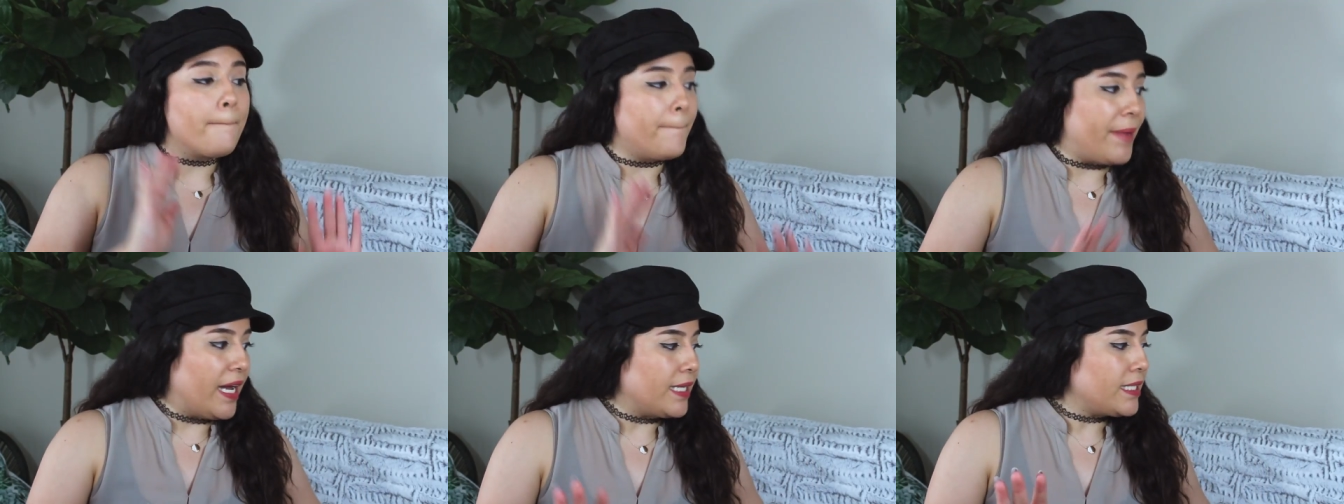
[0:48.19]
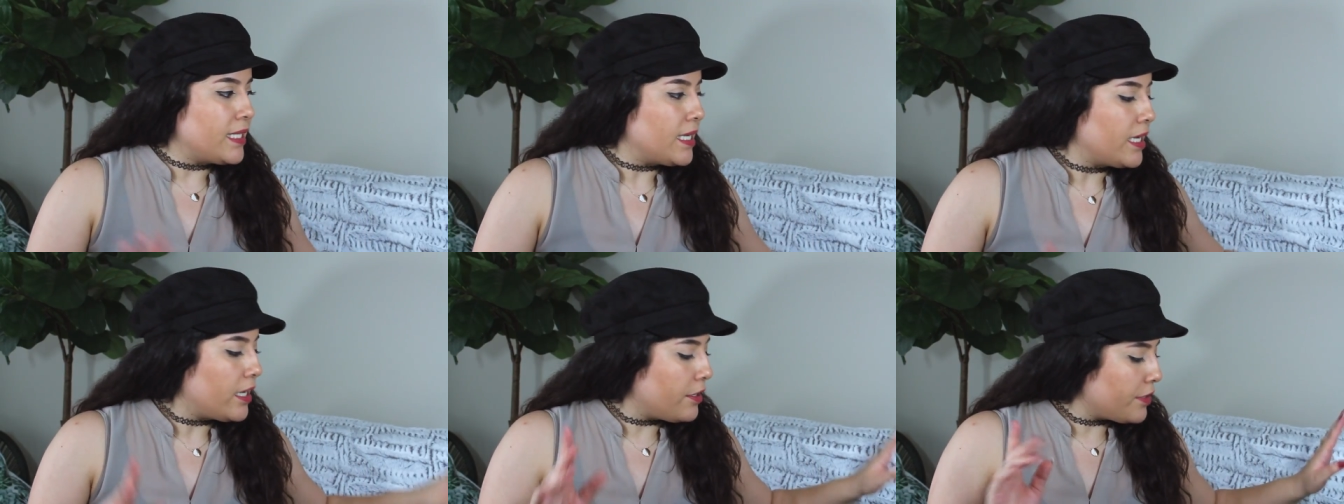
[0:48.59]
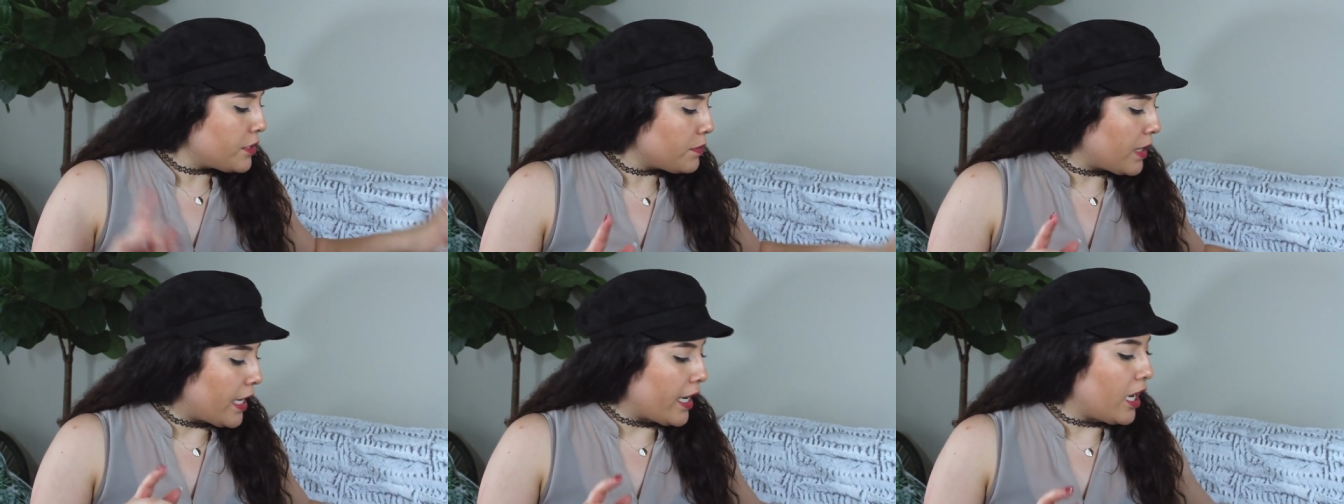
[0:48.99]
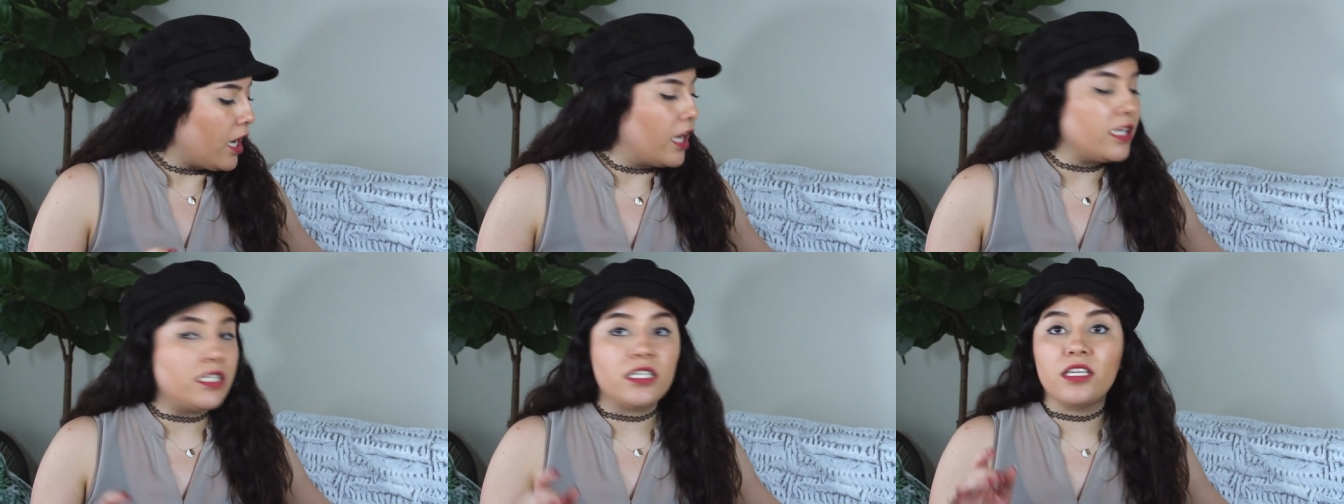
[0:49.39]
But here's what I
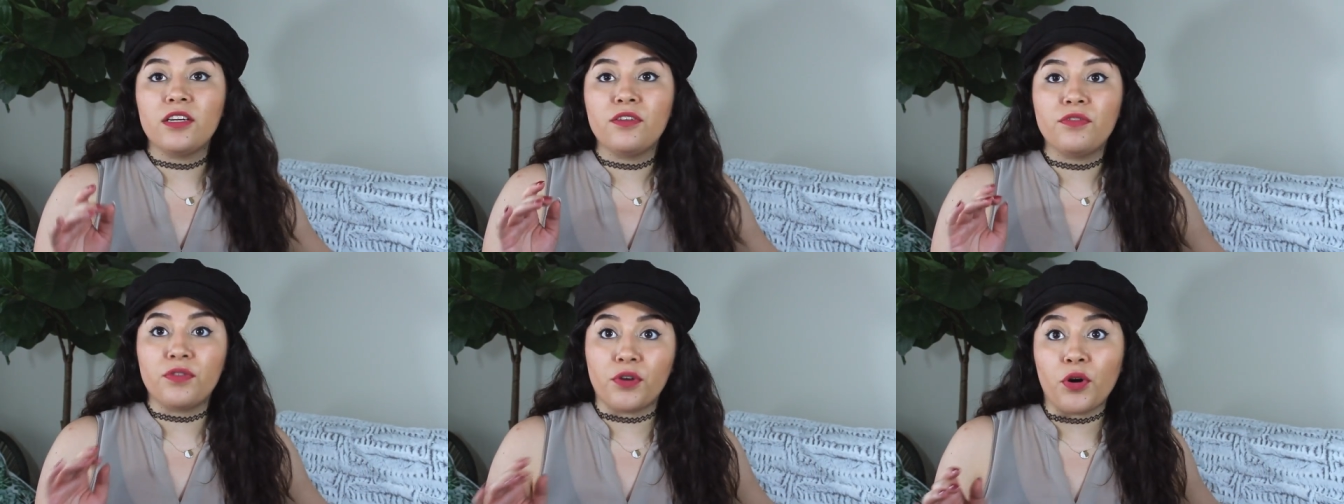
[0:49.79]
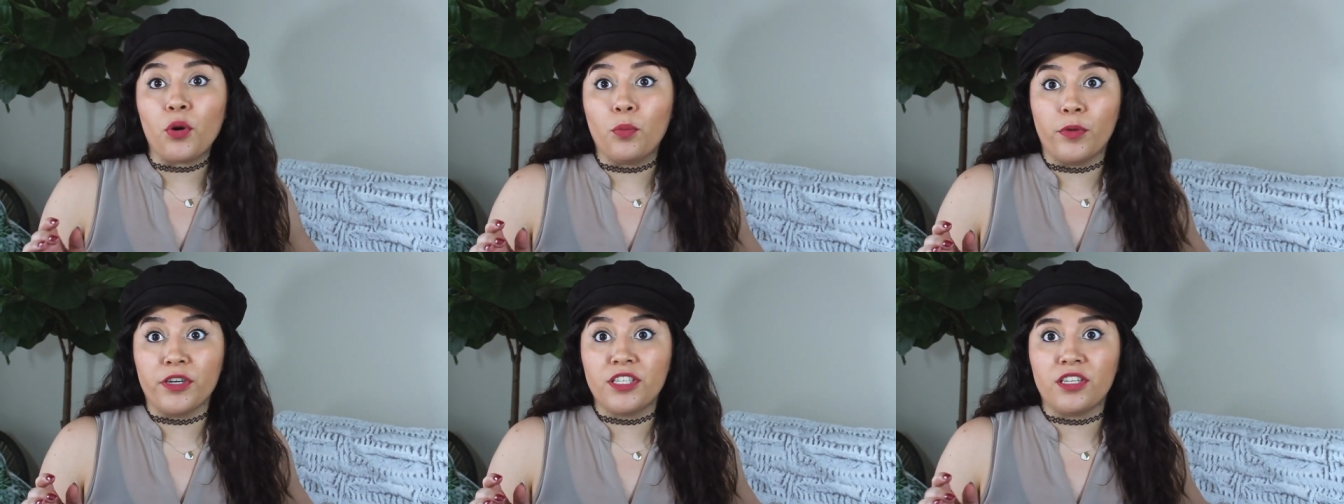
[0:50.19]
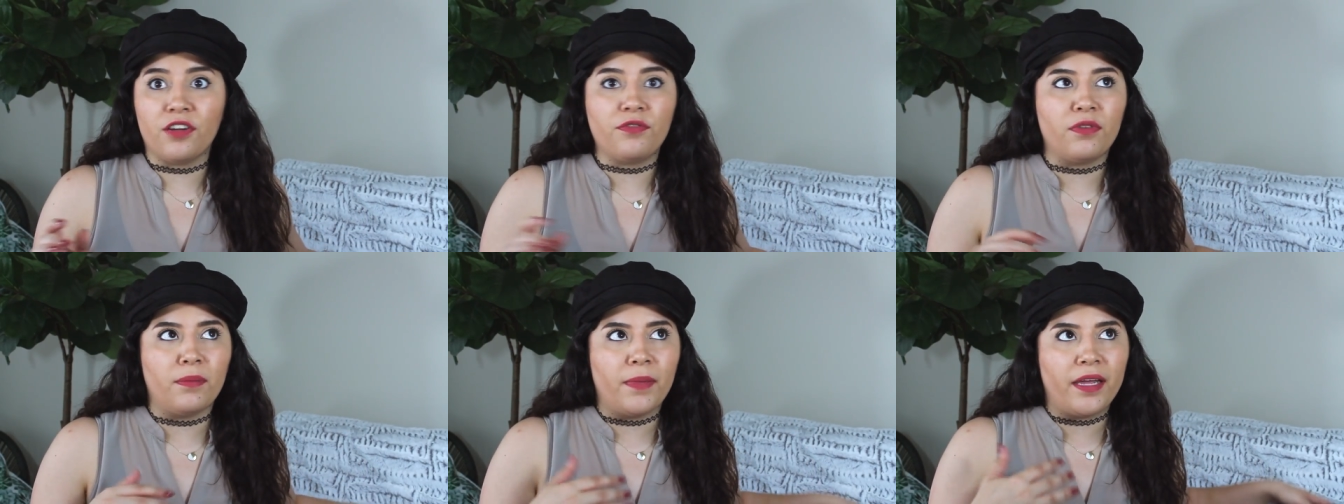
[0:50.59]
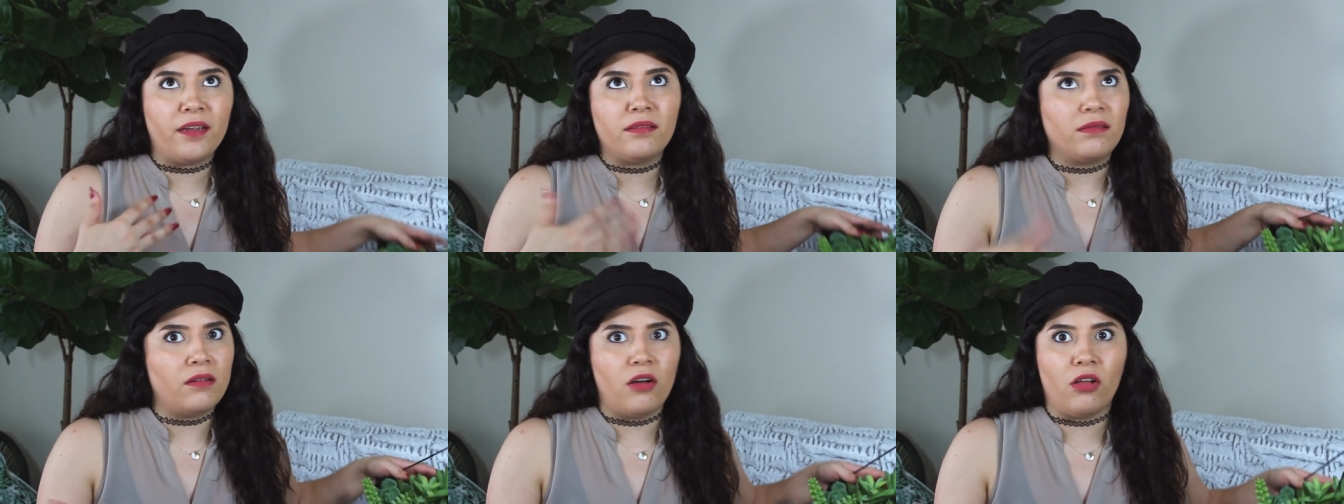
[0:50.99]
got for homework stuff from like
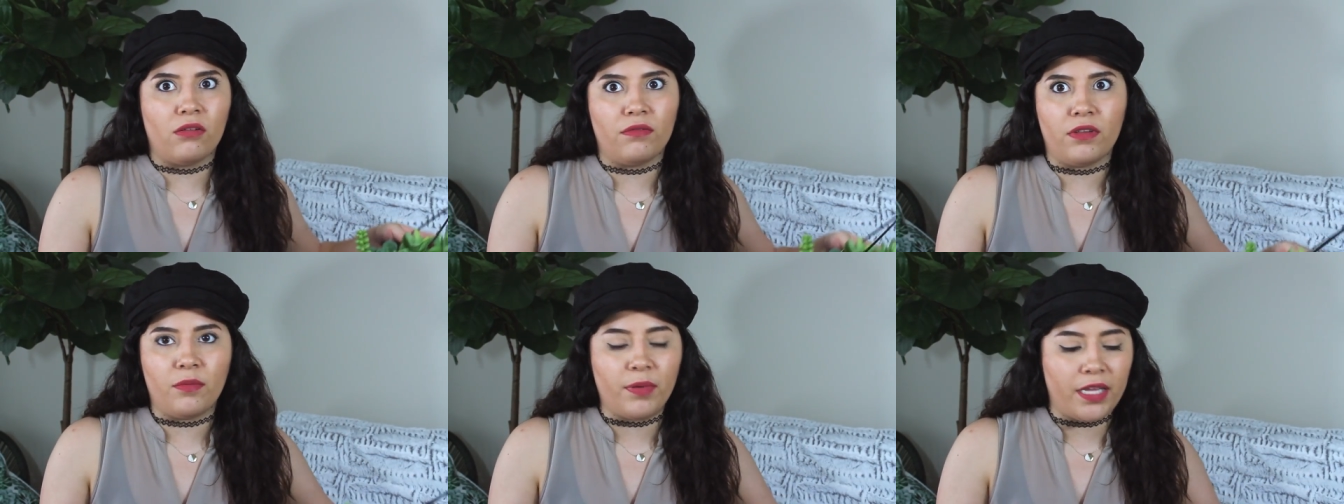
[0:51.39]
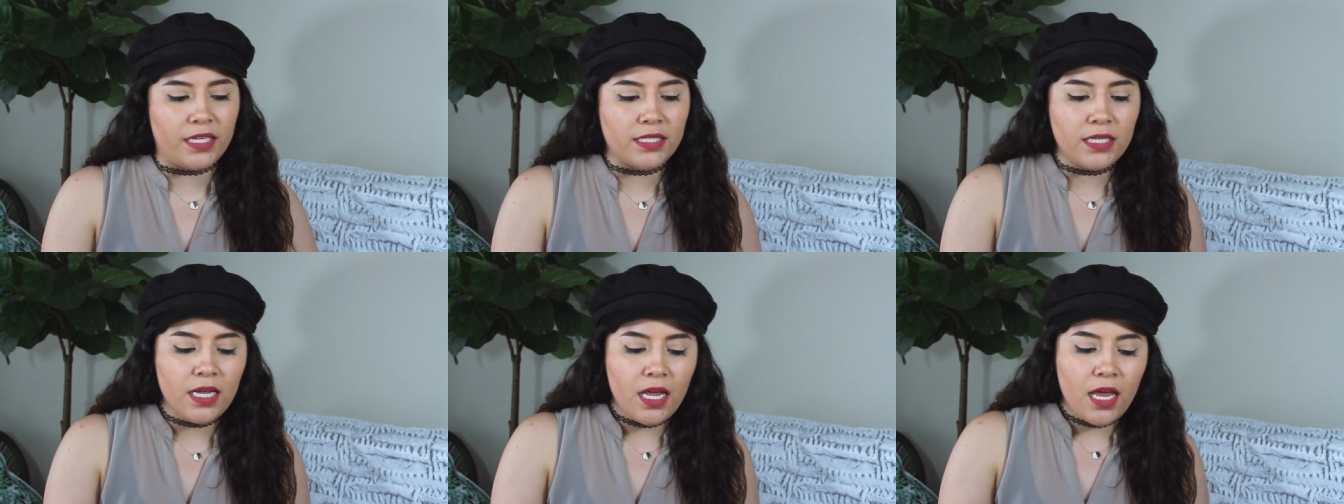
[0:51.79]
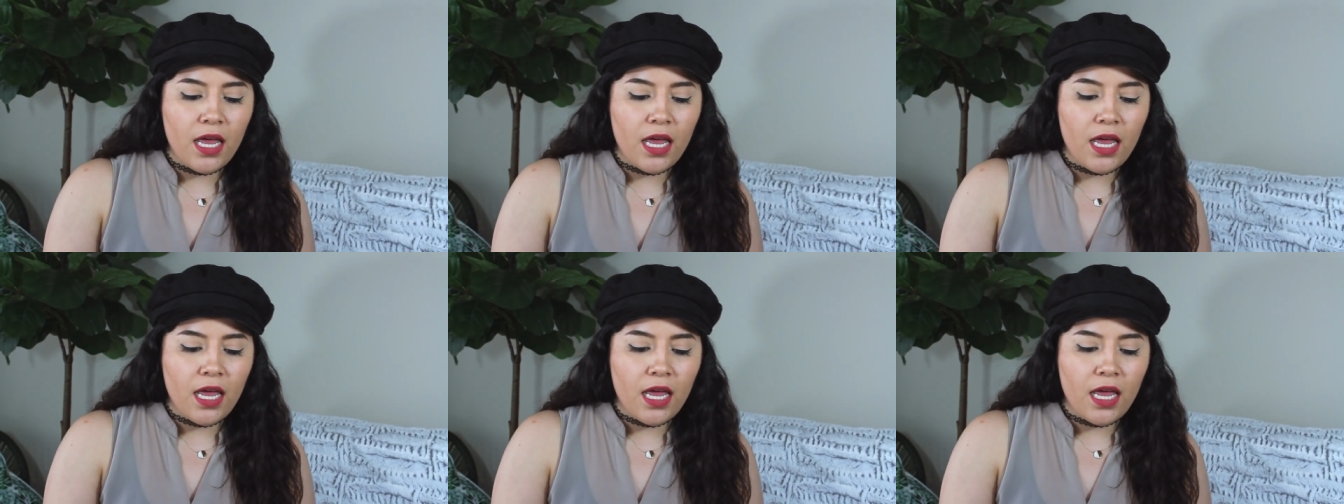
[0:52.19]
all over the place.